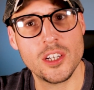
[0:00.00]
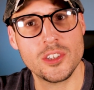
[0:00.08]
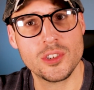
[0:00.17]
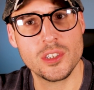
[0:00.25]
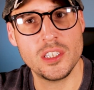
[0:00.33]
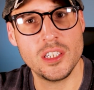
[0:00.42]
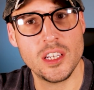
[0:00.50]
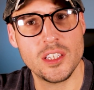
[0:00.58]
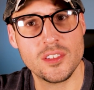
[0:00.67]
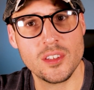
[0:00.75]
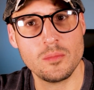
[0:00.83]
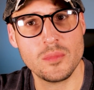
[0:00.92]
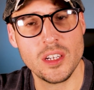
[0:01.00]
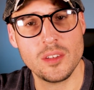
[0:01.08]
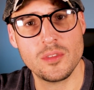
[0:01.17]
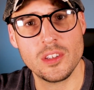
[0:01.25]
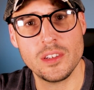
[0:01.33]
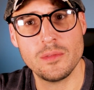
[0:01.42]
country and
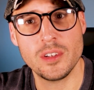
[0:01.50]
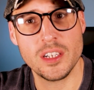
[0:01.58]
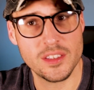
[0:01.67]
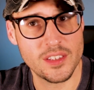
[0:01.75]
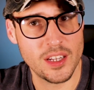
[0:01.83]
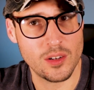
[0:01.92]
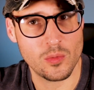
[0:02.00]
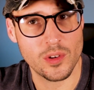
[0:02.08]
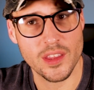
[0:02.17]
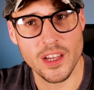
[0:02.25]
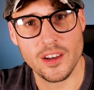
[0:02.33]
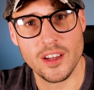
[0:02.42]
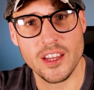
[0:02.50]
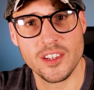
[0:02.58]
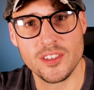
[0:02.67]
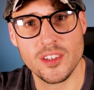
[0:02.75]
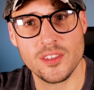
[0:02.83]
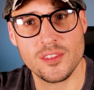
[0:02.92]
sometimes live in a tent without
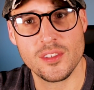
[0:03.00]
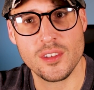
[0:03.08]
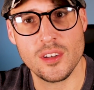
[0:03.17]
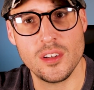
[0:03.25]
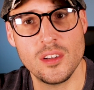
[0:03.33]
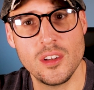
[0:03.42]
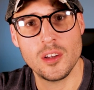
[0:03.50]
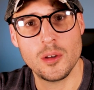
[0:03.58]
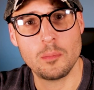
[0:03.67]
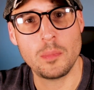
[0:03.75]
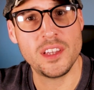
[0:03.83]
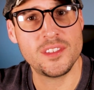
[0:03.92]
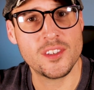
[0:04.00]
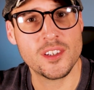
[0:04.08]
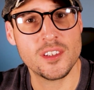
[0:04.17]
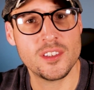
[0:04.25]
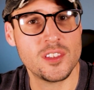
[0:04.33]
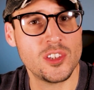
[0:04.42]
access to
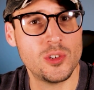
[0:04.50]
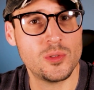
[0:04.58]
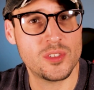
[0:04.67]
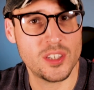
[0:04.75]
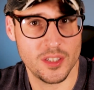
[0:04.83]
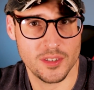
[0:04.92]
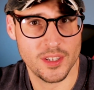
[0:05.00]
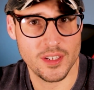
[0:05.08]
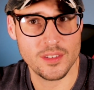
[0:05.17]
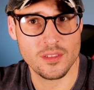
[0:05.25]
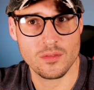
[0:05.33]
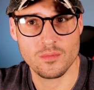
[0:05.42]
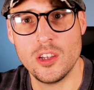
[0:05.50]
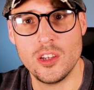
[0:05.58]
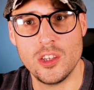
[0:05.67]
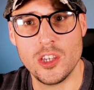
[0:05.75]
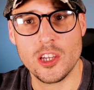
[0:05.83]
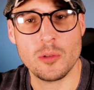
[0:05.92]
basic utilities.
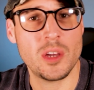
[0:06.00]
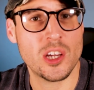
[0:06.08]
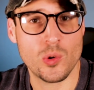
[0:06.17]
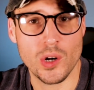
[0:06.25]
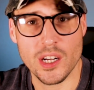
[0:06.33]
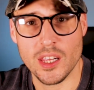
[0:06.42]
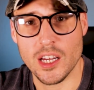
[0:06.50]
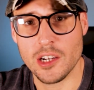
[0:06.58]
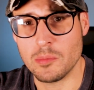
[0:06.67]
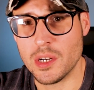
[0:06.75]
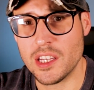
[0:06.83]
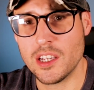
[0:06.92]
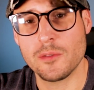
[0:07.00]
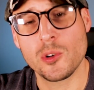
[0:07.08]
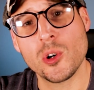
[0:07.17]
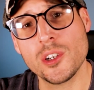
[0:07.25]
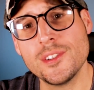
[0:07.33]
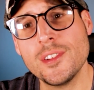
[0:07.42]
You can make quite a lot of money, of
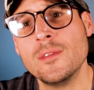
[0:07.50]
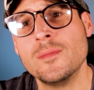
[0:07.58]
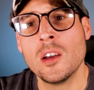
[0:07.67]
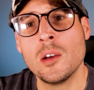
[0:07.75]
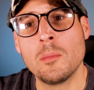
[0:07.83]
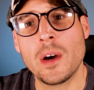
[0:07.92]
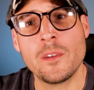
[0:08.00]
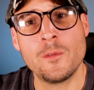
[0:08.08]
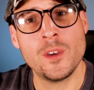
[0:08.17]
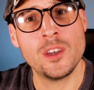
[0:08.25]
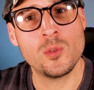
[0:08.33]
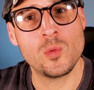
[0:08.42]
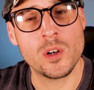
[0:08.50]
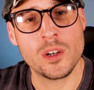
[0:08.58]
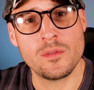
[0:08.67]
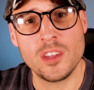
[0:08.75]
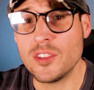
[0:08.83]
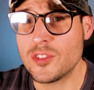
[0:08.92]
course, by filling one
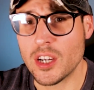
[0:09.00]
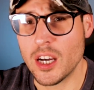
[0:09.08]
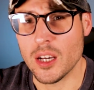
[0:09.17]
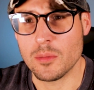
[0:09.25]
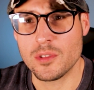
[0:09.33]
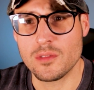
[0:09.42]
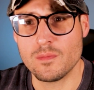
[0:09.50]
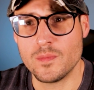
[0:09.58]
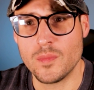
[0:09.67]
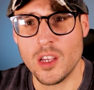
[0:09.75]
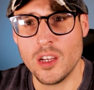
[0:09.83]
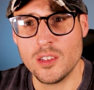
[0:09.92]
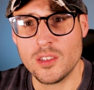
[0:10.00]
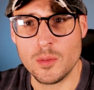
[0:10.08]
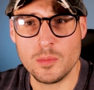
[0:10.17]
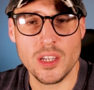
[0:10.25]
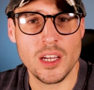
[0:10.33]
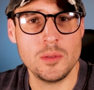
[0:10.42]
of these jobs.
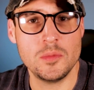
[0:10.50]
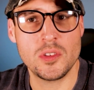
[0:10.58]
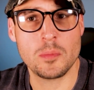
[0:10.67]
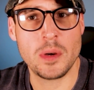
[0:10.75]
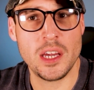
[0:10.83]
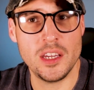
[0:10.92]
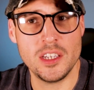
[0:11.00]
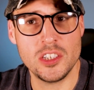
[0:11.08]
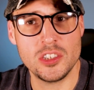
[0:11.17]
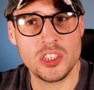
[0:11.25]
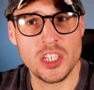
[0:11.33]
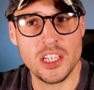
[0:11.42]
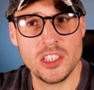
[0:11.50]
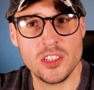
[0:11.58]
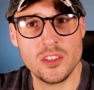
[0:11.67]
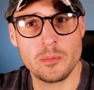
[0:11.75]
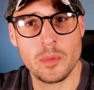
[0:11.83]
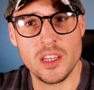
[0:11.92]
Sometimes the pay
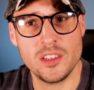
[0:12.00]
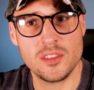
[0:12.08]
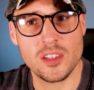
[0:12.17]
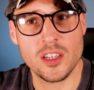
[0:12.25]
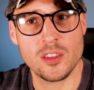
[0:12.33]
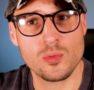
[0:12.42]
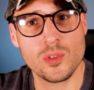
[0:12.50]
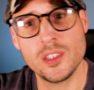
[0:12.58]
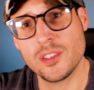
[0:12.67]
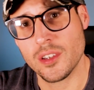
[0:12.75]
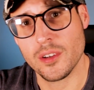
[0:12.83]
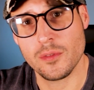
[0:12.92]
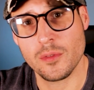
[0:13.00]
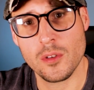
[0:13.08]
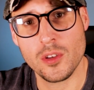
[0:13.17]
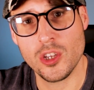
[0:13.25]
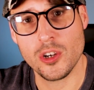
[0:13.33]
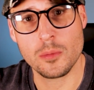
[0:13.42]
changes based on the risk of
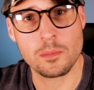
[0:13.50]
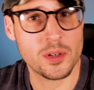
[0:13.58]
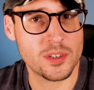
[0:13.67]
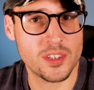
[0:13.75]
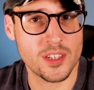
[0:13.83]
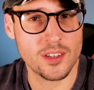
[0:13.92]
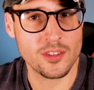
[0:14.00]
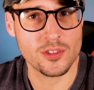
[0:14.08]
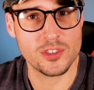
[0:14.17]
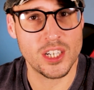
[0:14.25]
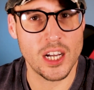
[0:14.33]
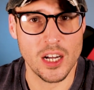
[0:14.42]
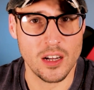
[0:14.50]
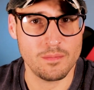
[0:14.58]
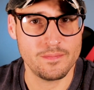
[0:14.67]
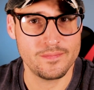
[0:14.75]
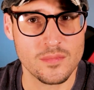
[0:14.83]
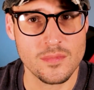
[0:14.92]
your particular
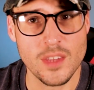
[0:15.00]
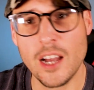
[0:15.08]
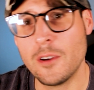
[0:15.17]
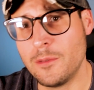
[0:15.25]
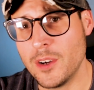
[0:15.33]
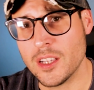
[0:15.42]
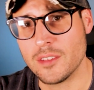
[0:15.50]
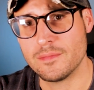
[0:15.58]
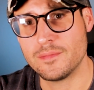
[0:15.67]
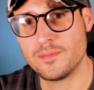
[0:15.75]
job. How fun.